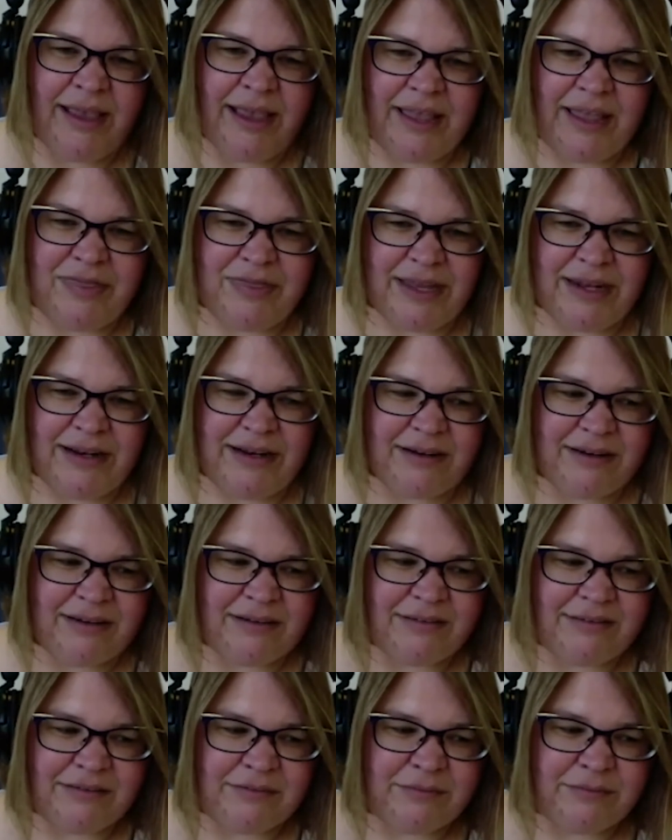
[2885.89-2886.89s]
And then
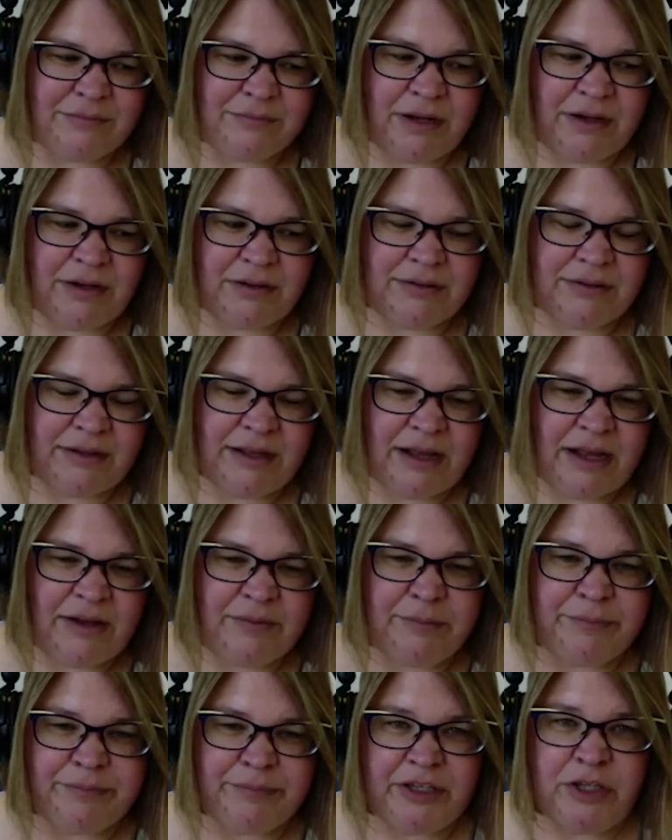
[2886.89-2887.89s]

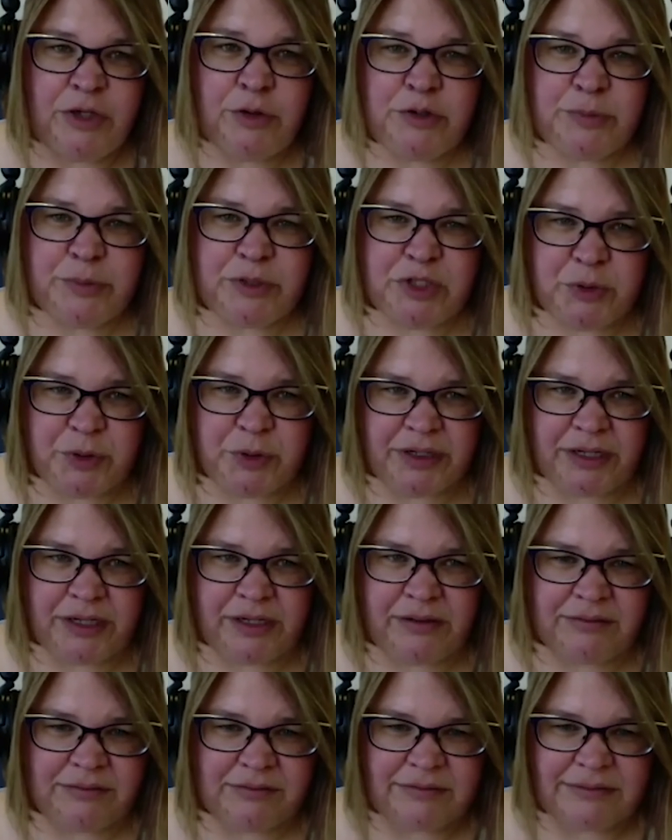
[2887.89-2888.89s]
a huge
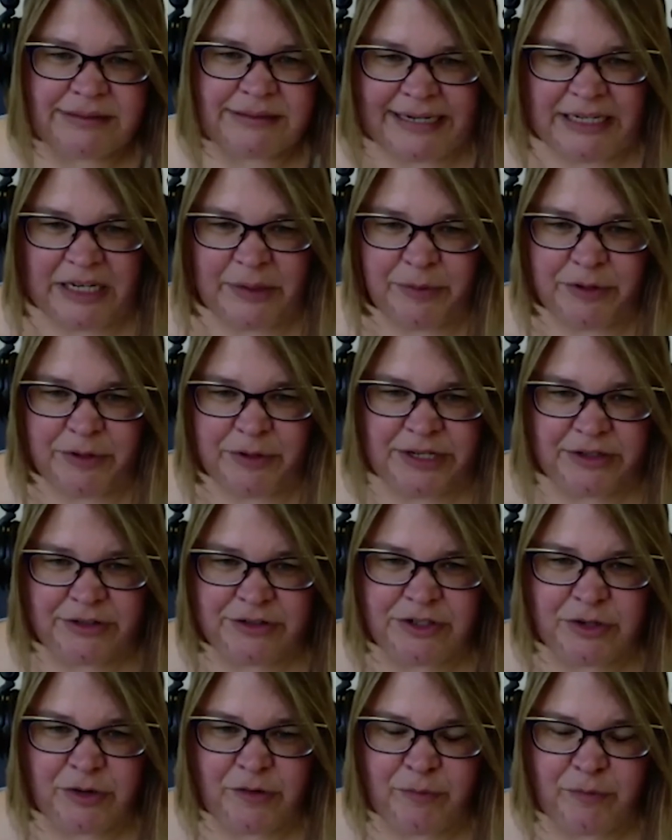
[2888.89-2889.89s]
majority, 90% or
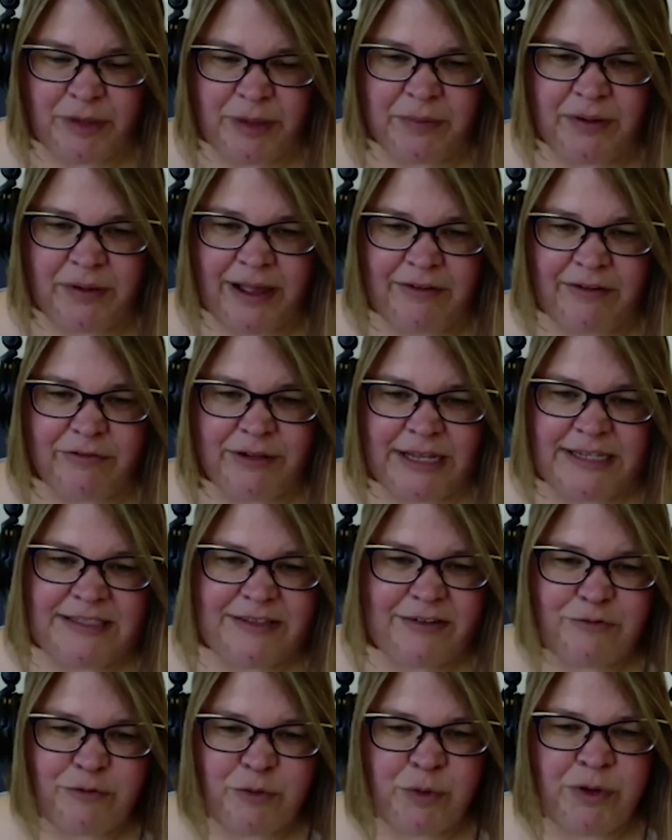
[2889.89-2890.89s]
so of people, have less
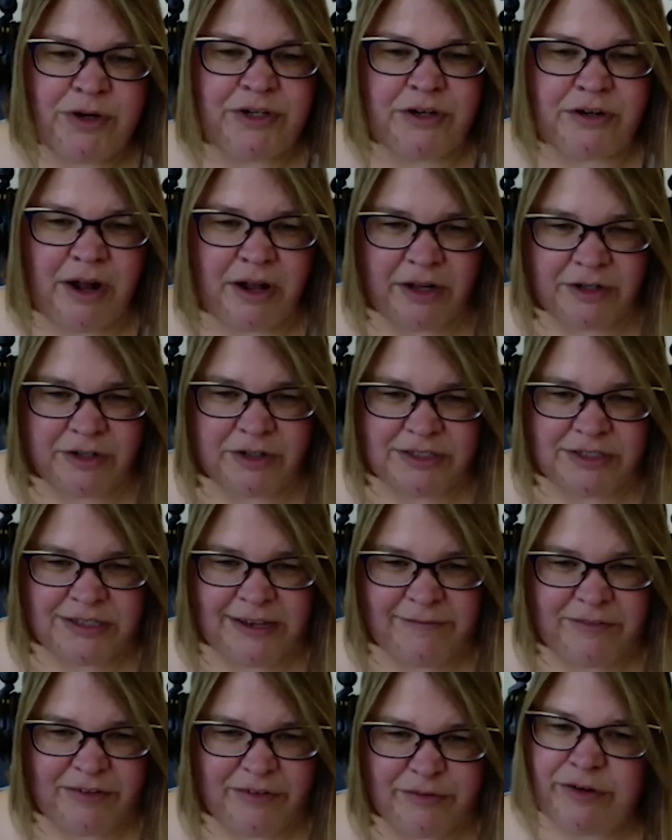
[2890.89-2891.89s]
than $400
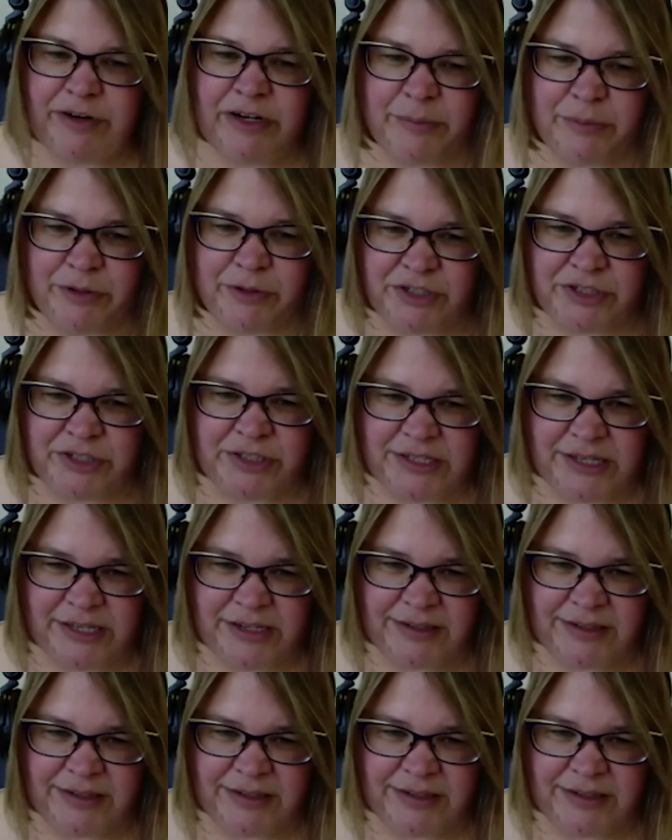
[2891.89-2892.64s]
saved for an emergency.